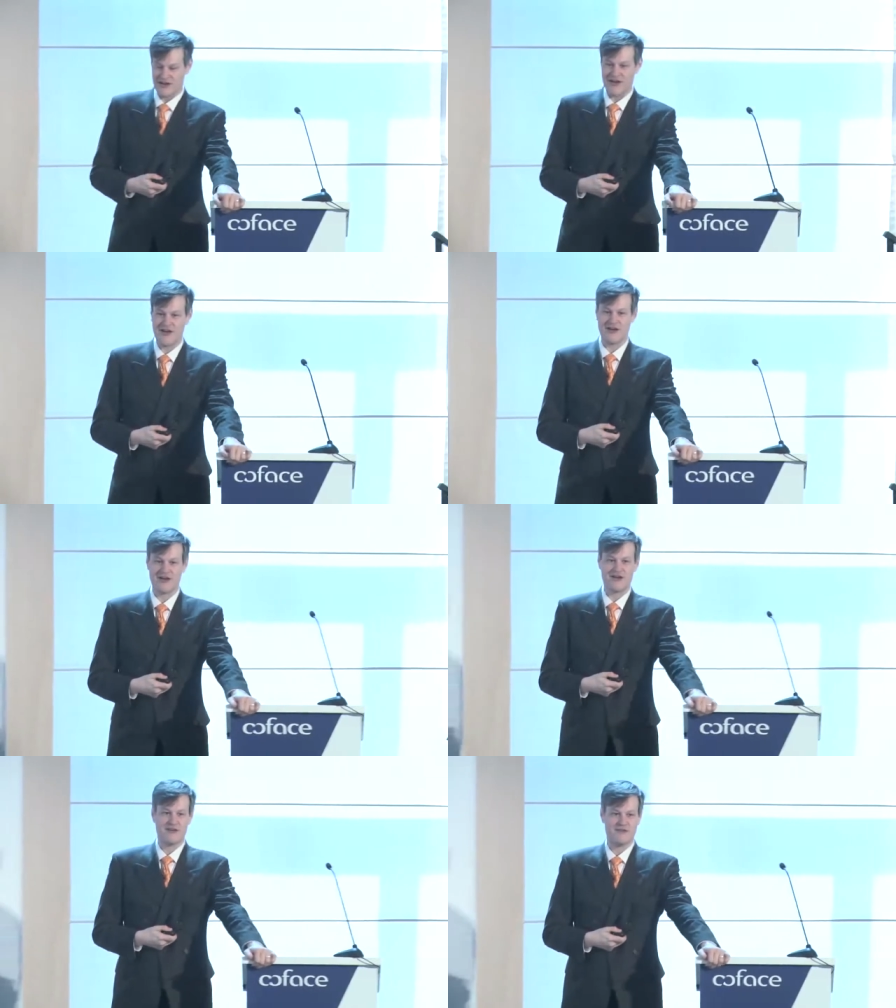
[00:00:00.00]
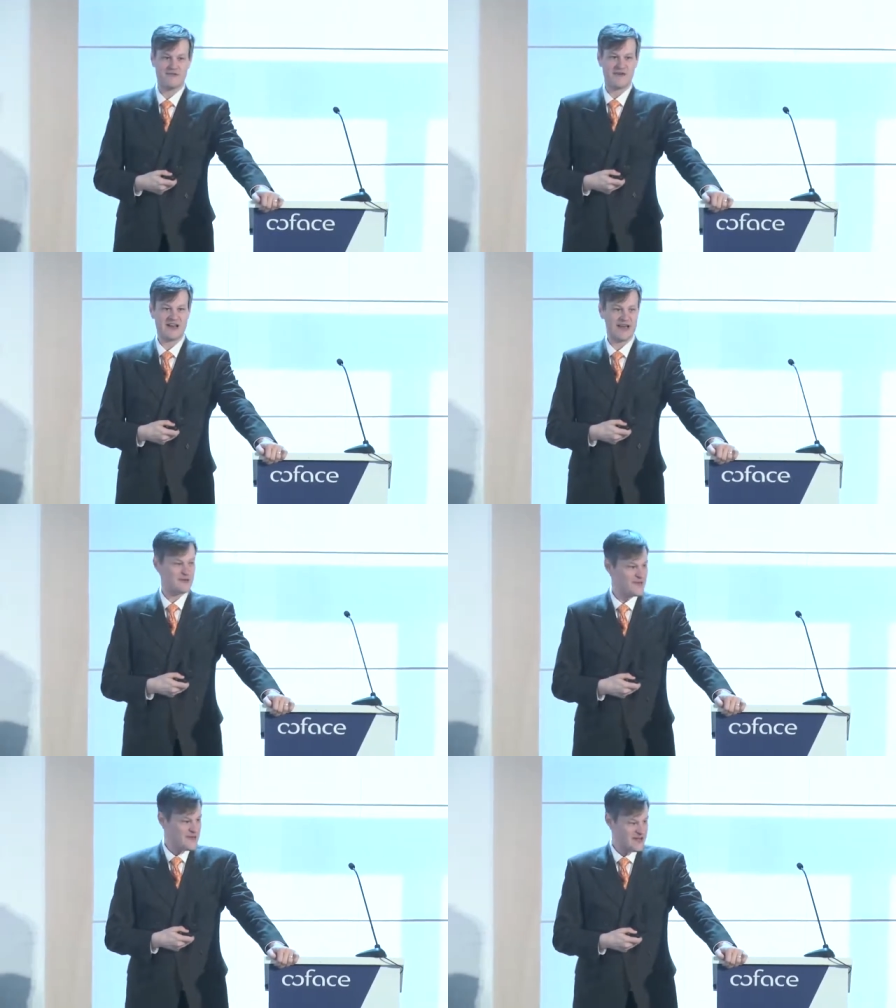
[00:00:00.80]
Uh, very
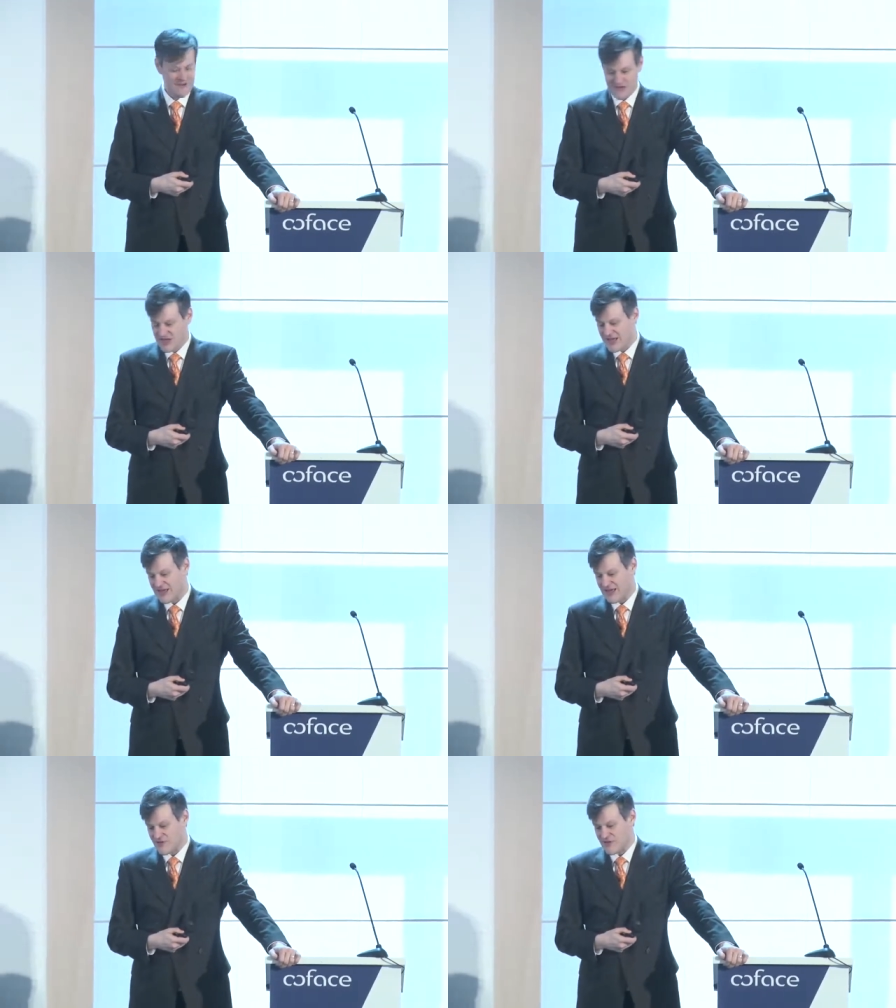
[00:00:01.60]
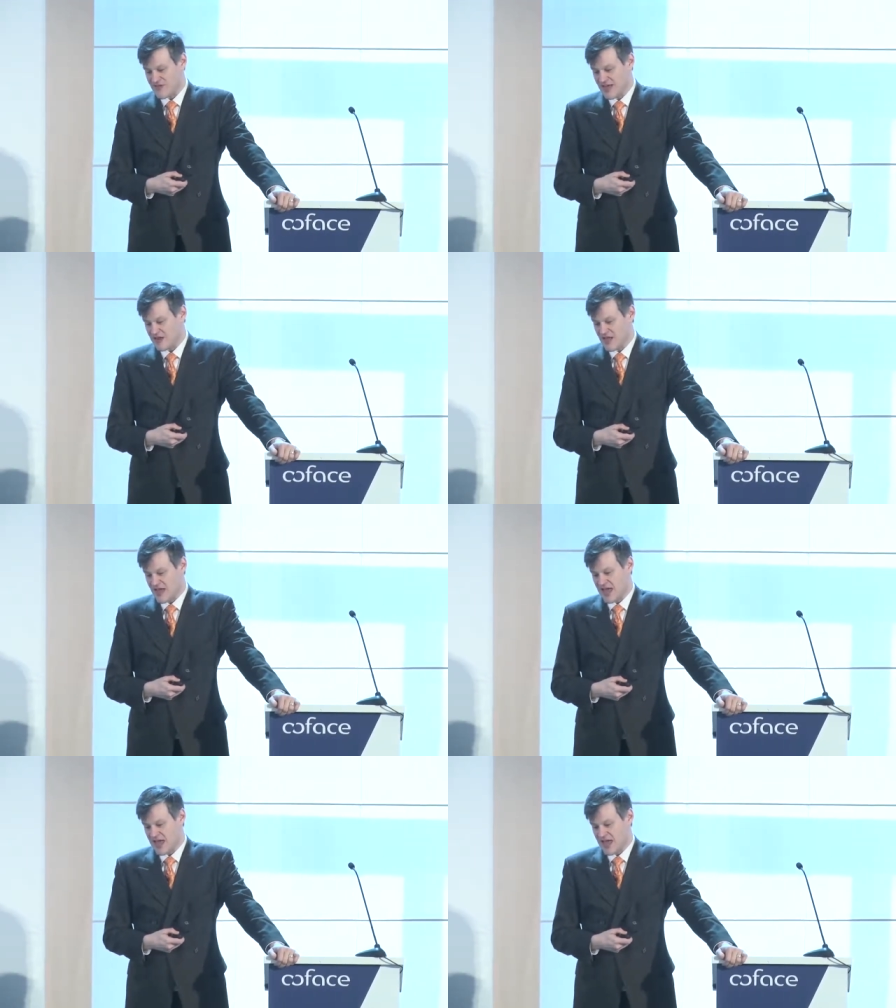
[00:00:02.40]
glad to be here, uh, as we said.